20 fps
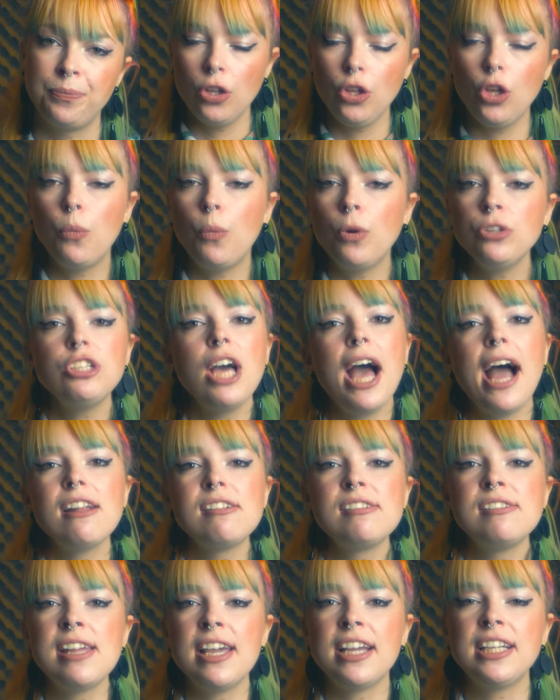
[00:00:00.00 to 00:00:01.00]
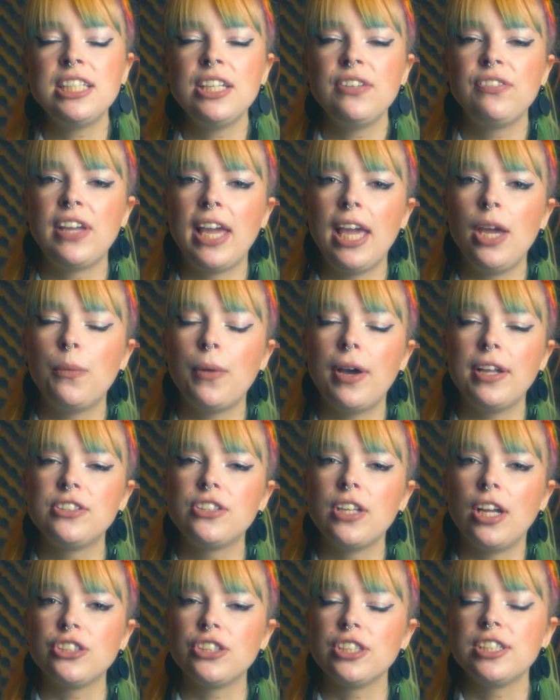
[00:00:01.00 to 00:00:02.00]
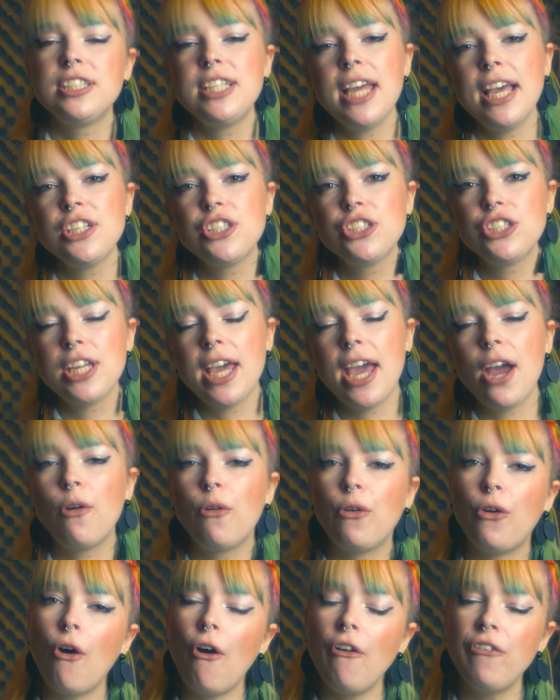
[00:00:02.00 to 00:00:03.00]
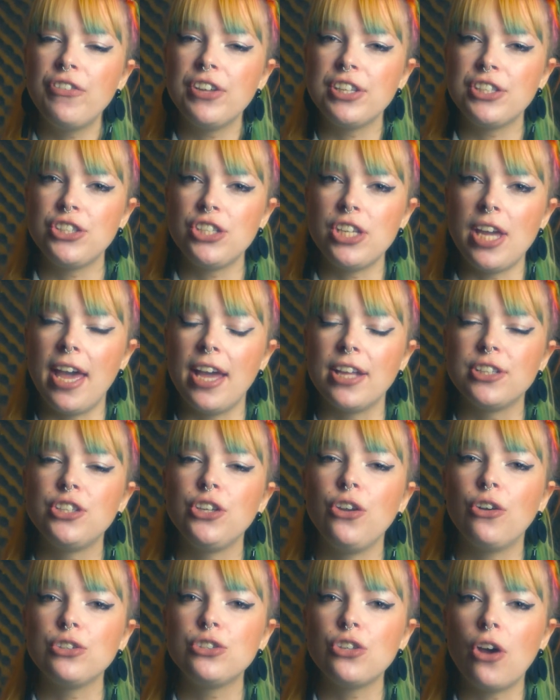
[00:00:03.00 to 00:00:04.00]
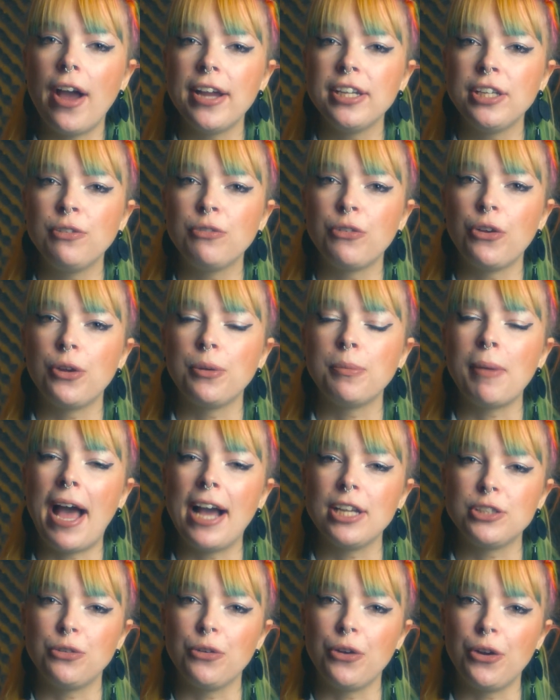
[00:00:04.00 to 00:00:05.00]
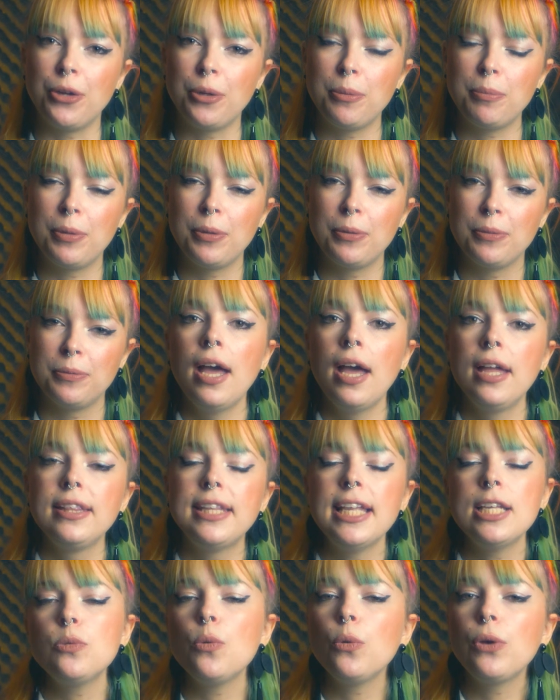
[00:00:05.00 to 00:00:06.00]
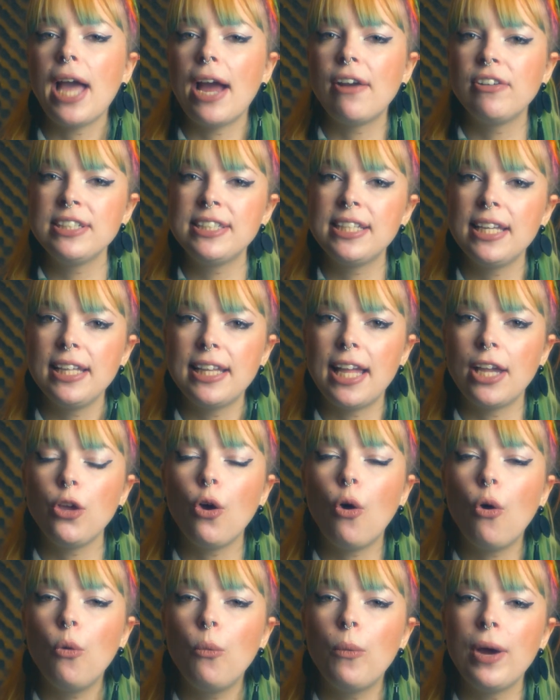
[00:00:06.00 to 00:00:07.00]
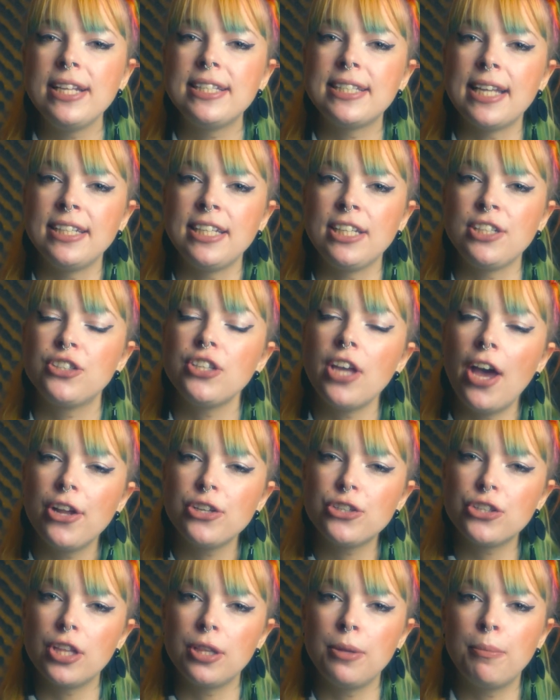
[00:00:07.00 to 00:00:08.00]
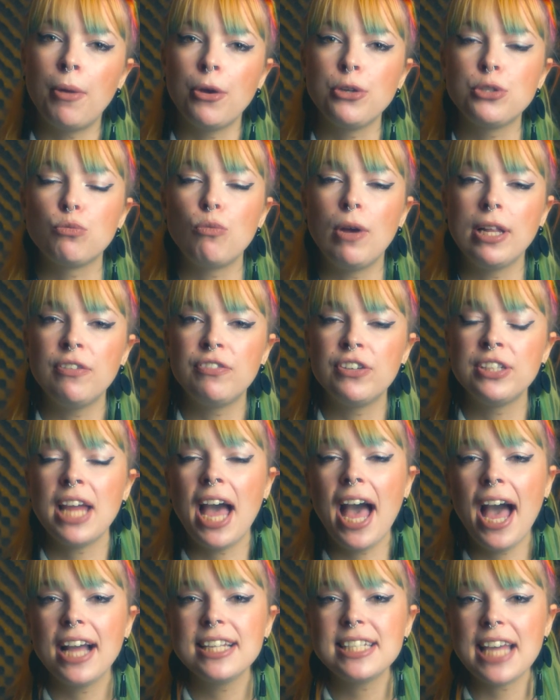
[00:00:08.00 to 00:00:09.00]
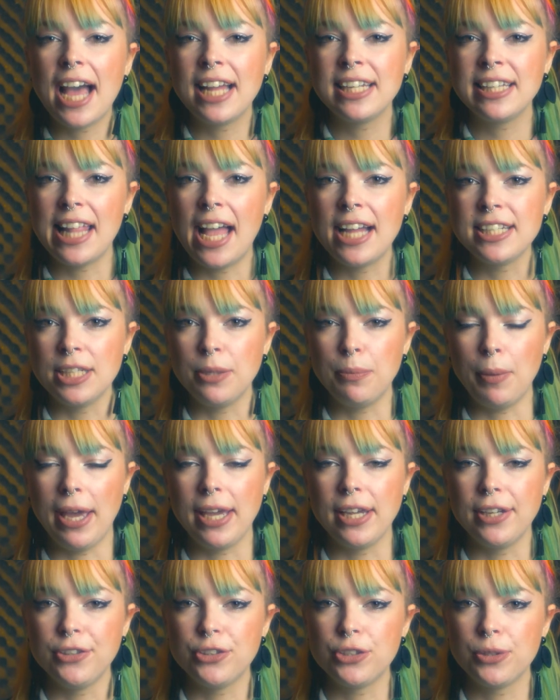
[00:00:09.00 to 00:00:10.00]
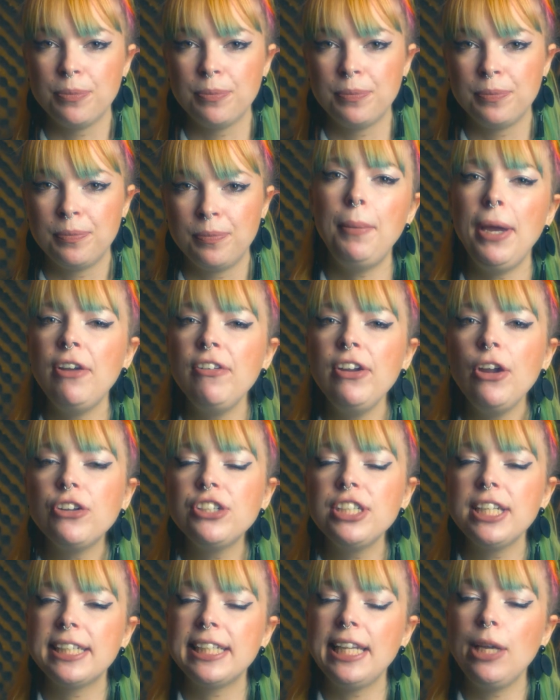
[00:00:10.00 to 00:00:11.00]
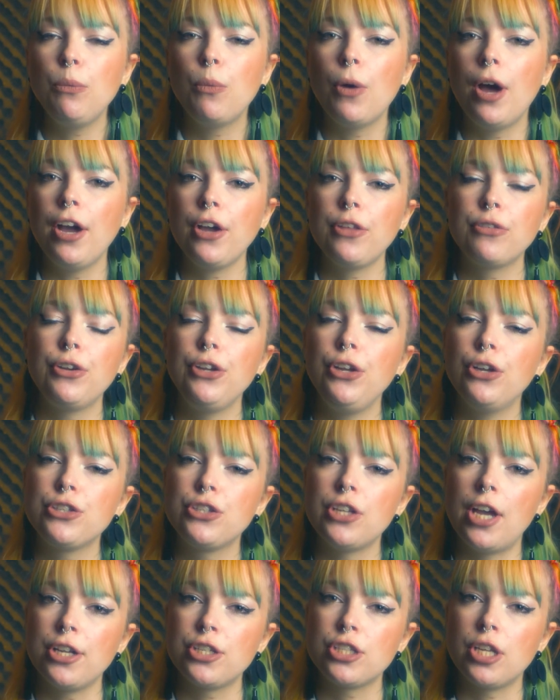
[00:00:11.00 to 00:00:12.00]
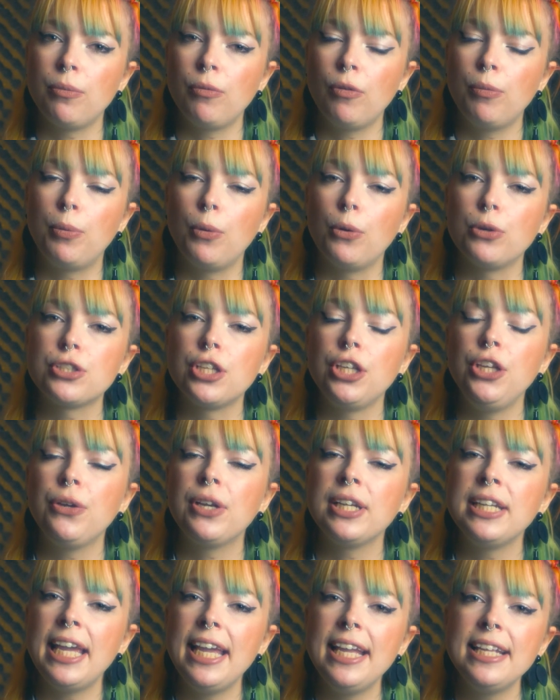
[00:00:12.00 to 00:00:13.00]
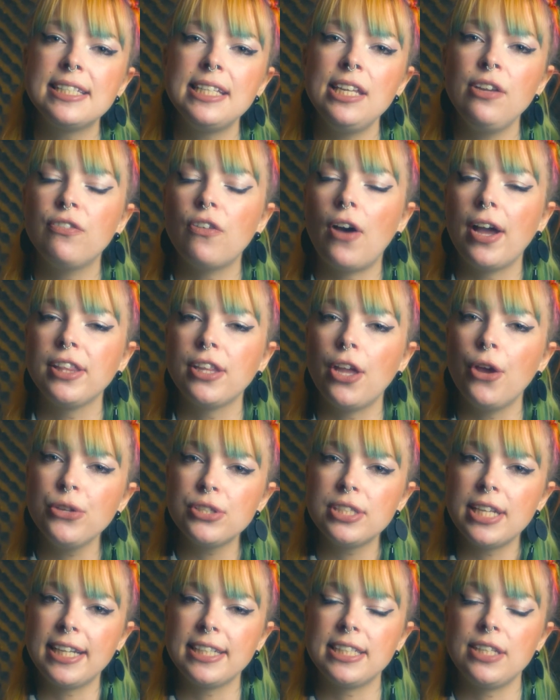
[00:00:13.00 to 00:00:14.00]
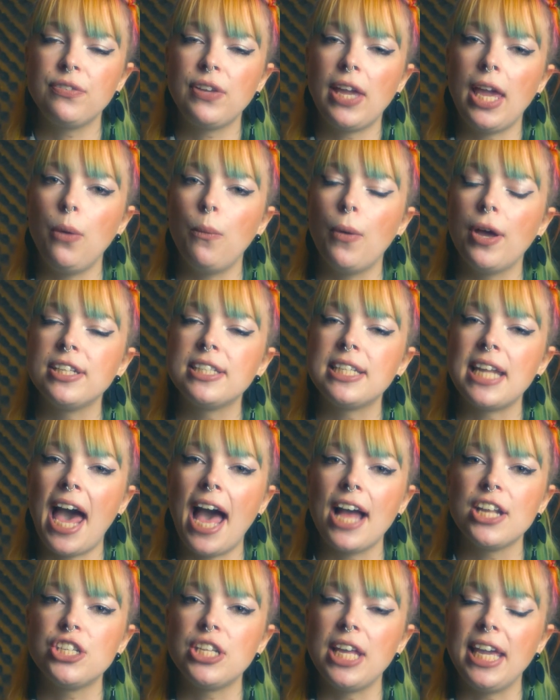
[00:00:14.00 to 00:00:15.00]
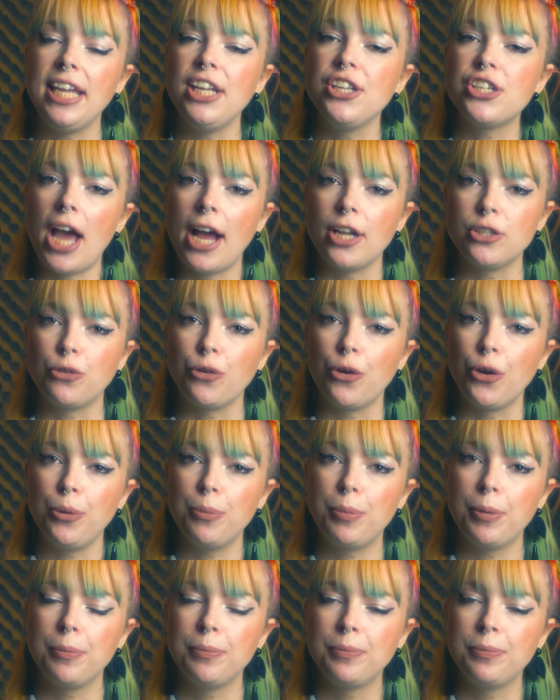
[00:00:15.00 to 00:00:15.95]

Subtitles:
You'll want to add negative keywords such as desk chair or office chair to your dining room ad group. This will guarantee that you're always sending search to the most relevant ad and landing page. Periodically work through your search term report so you can easily find those negative keywords to add to each ad group.